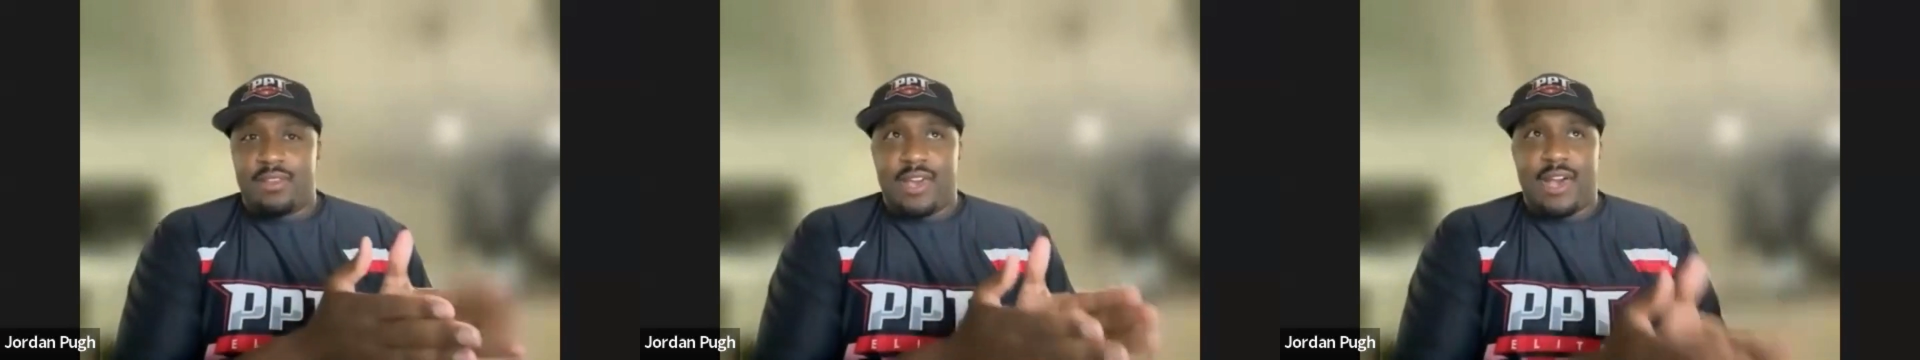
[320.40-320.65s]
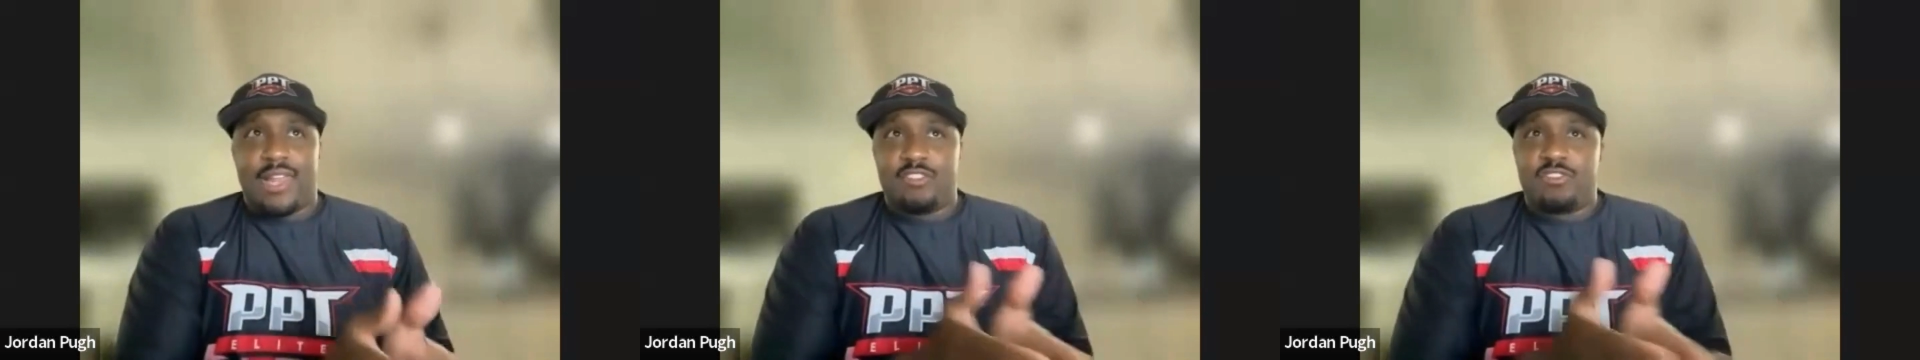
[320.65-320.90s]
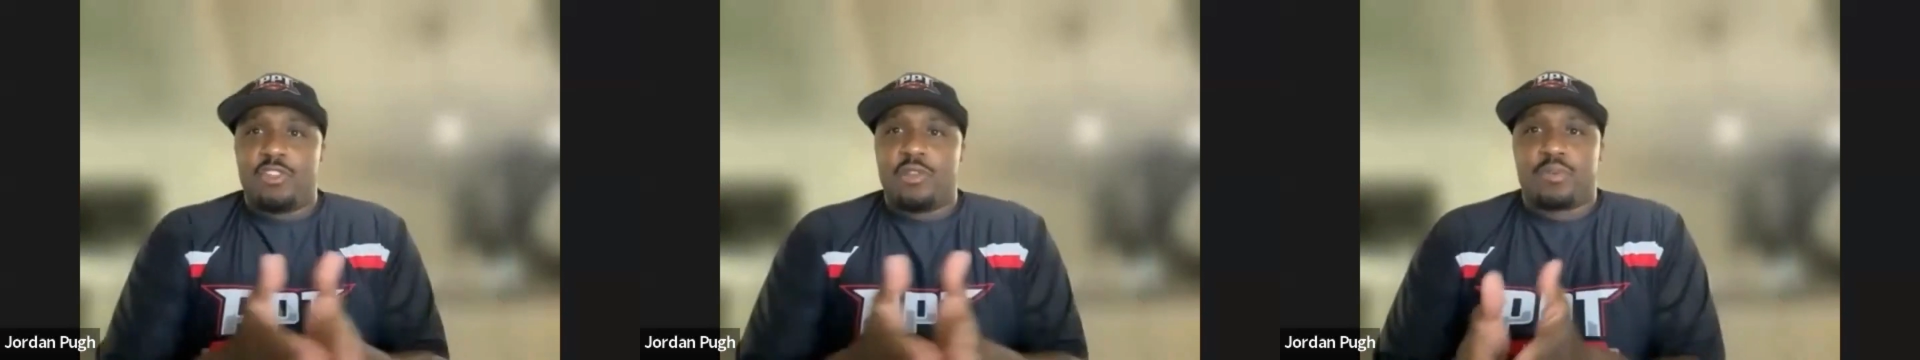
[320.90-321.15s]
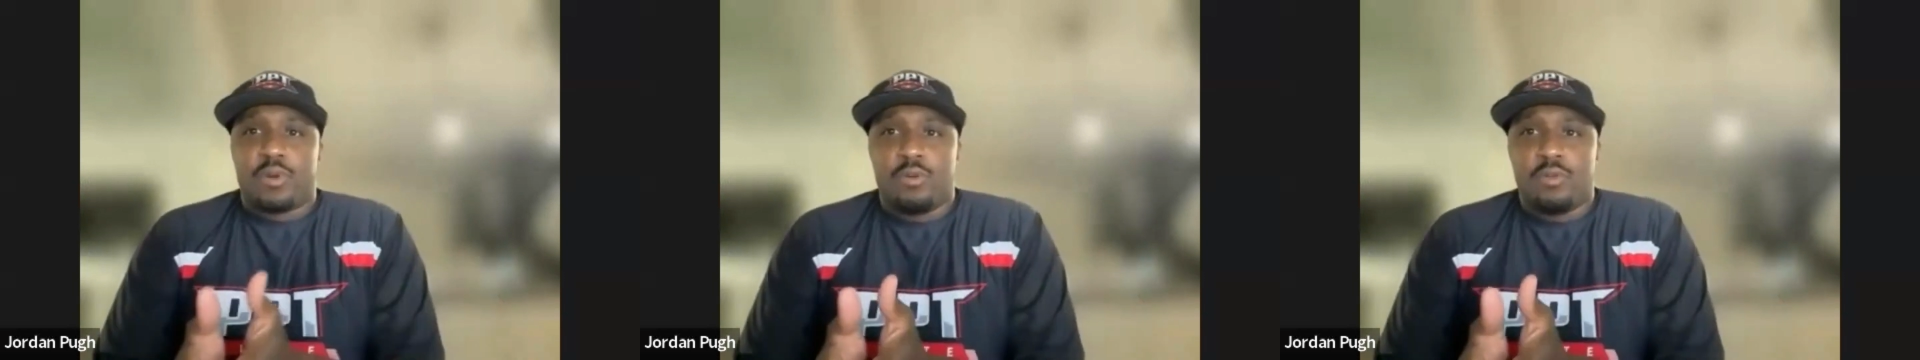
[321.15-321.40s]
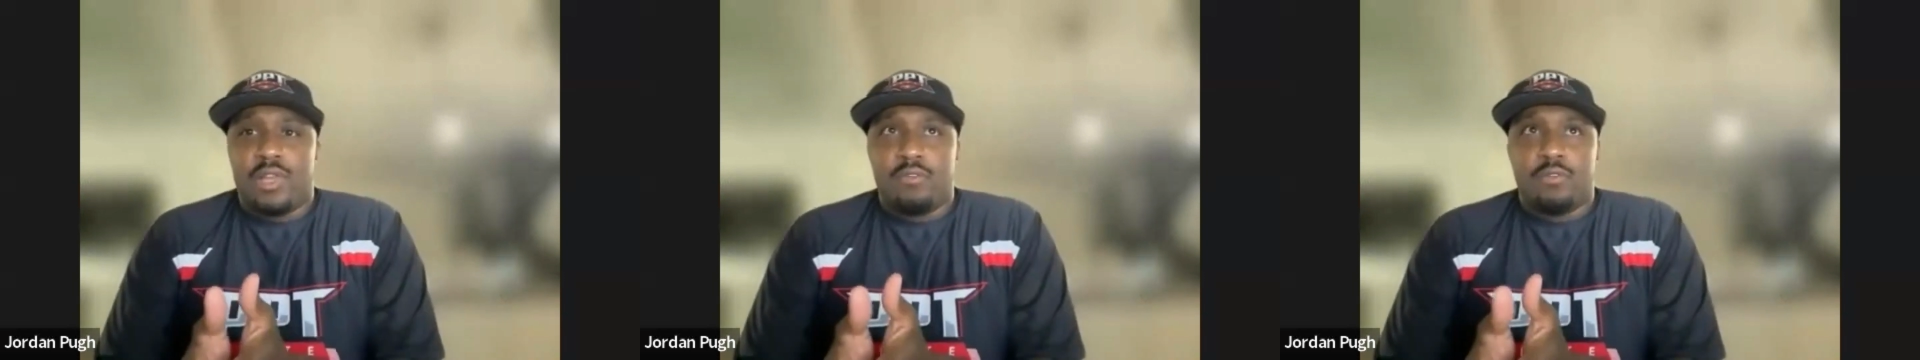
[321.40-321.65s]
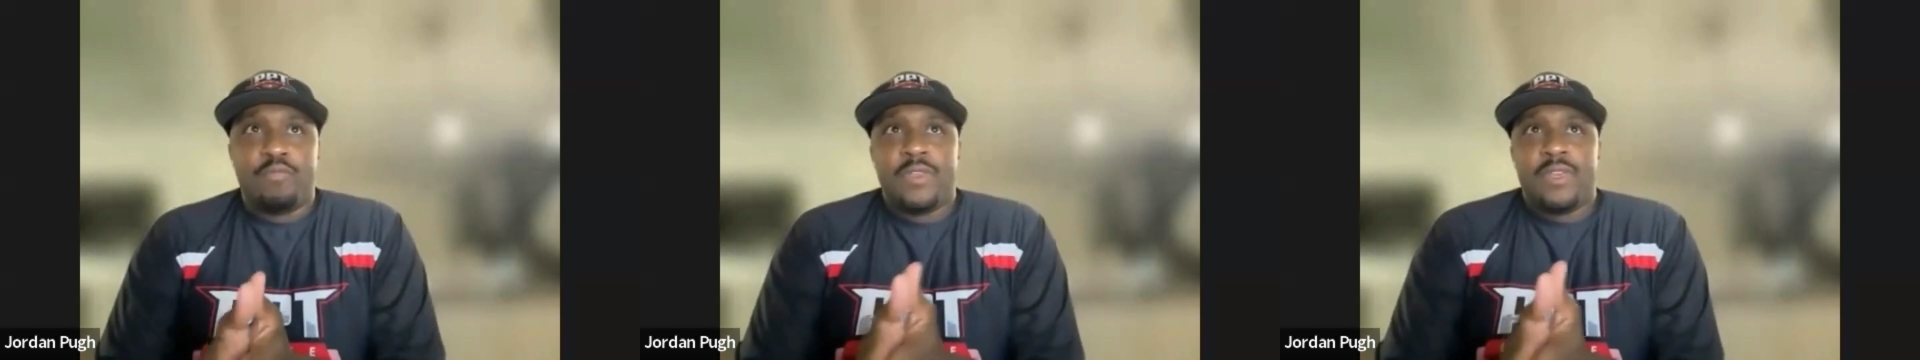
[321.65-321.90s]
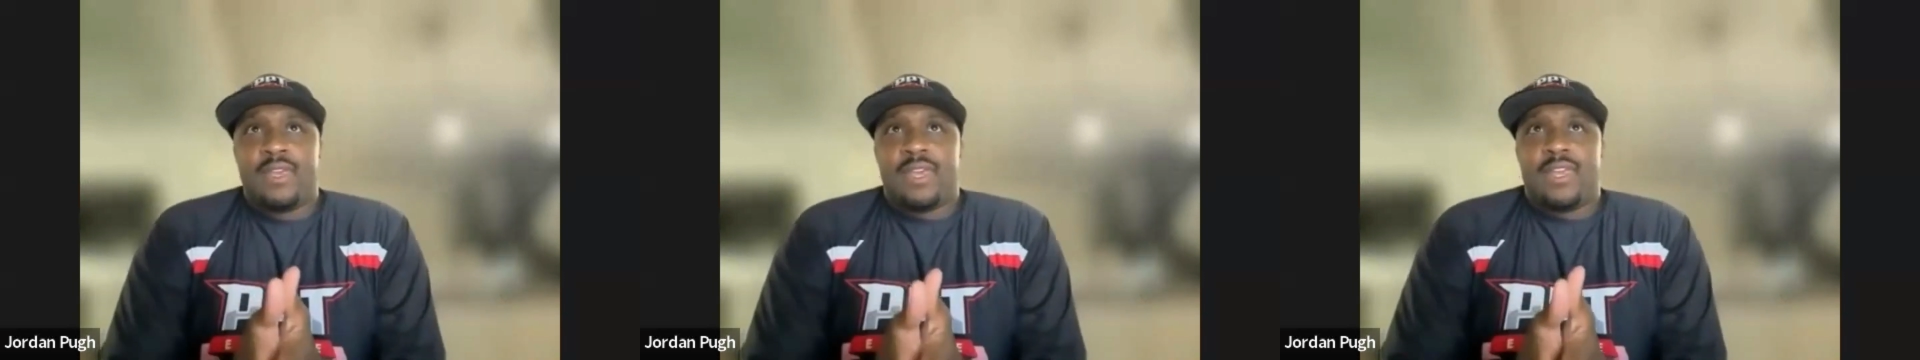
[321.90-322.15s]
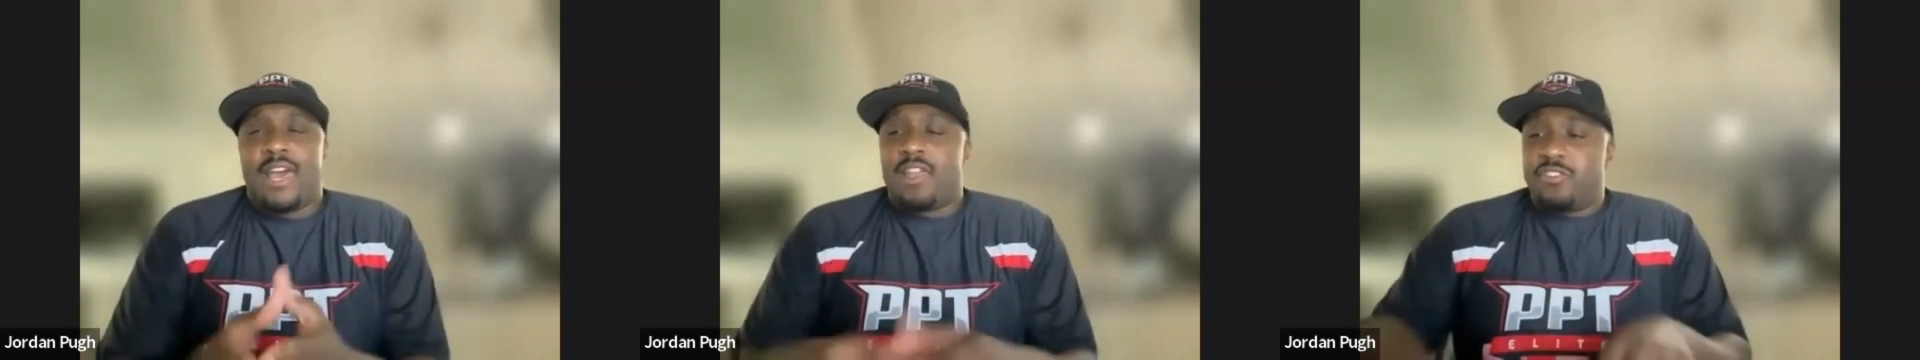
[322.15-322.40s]
college to the pro level,
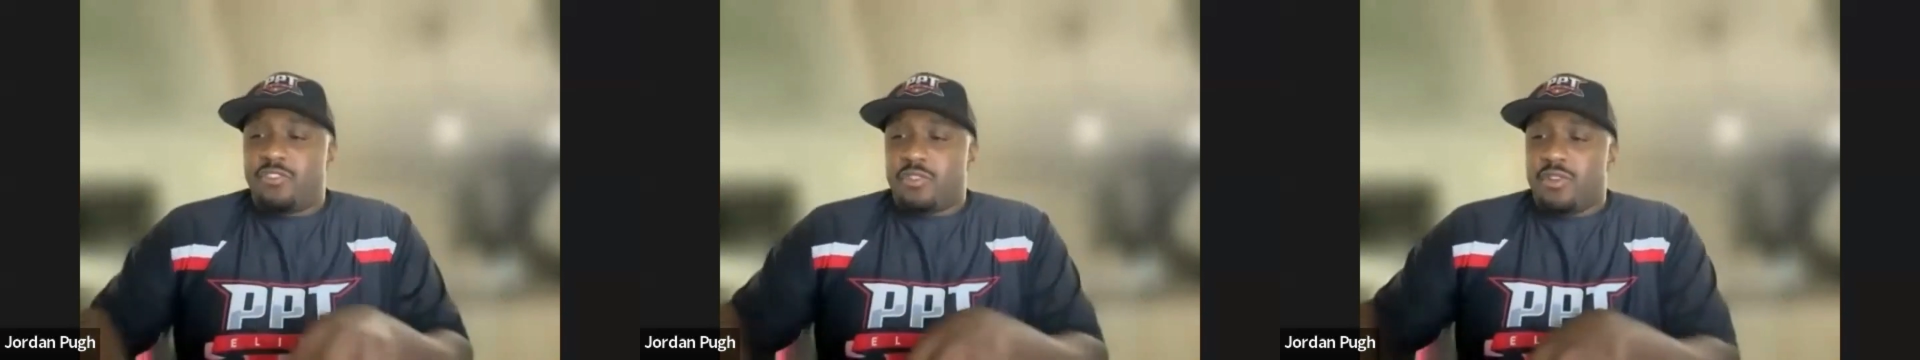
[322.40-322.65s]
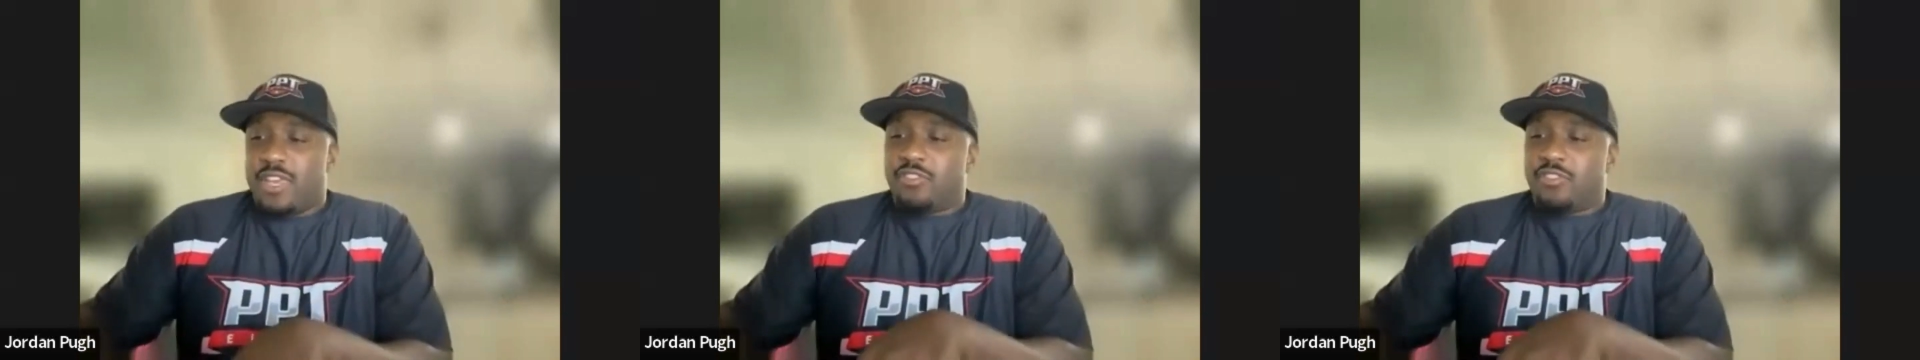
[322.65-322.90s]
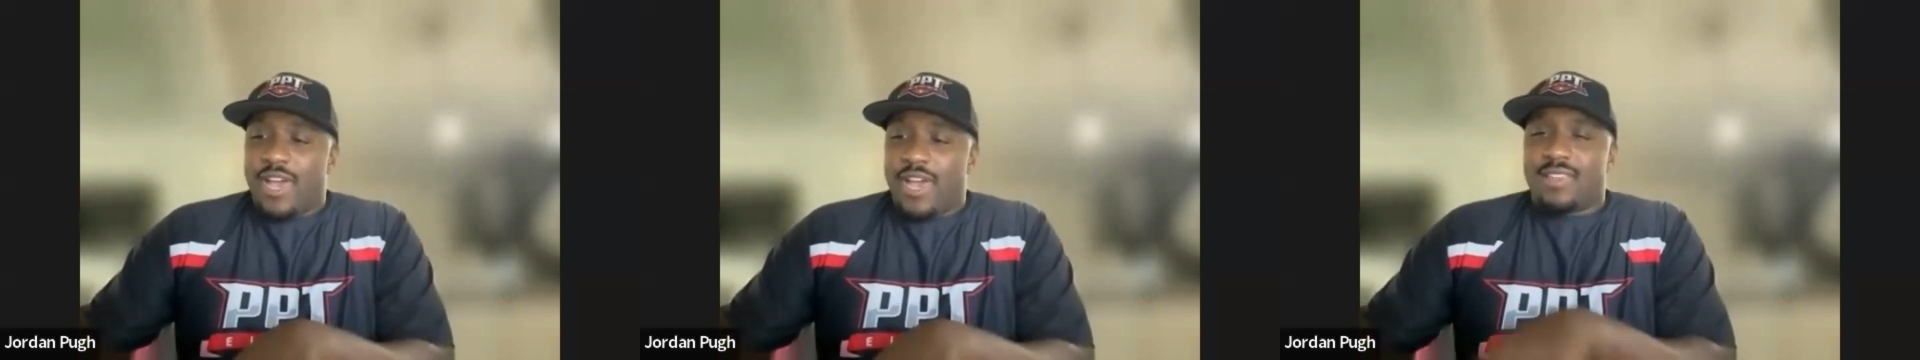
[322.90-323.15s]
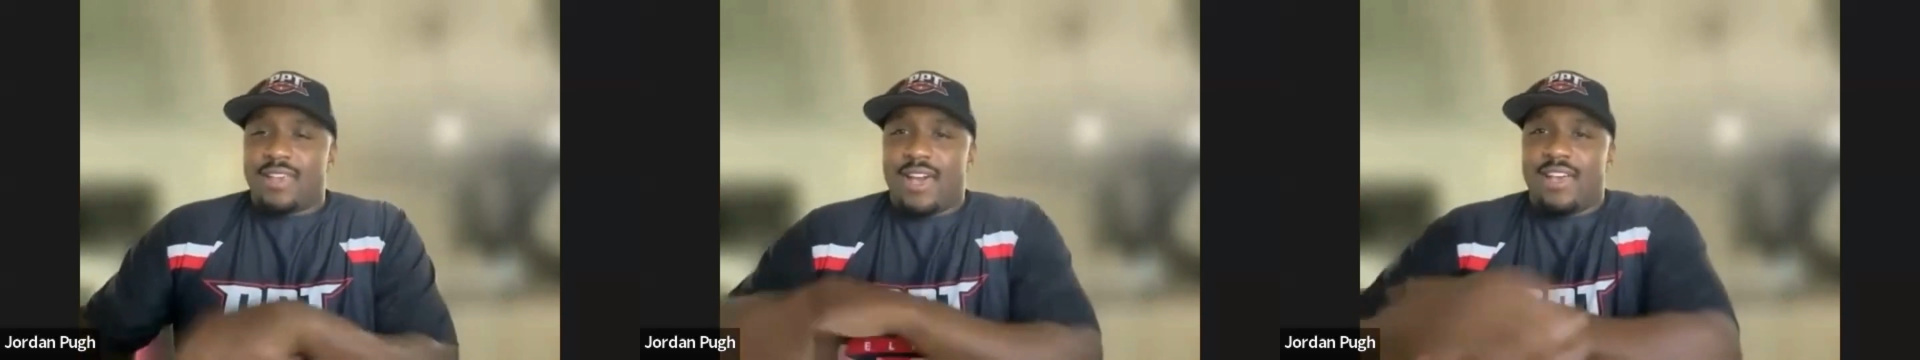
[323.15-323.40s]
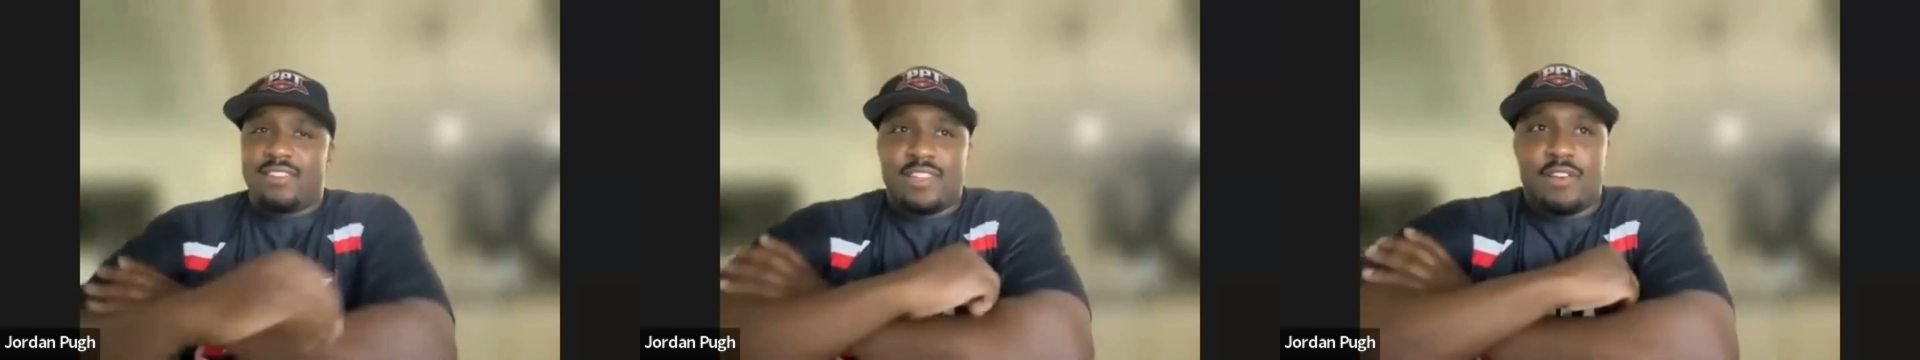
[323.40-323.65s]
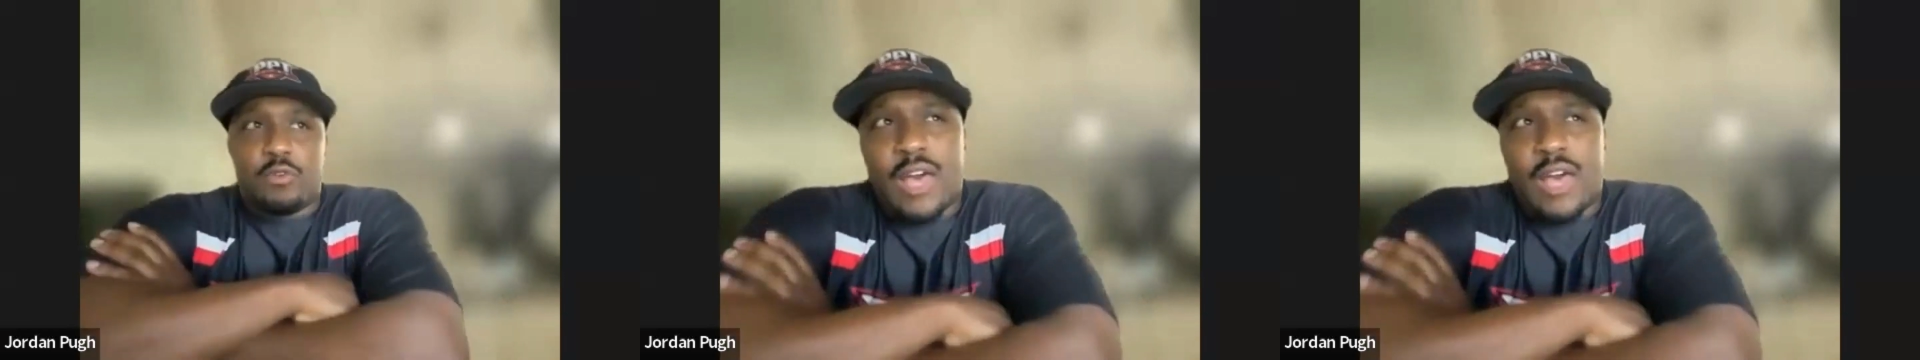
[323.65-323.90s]
and now that you're at the highest level,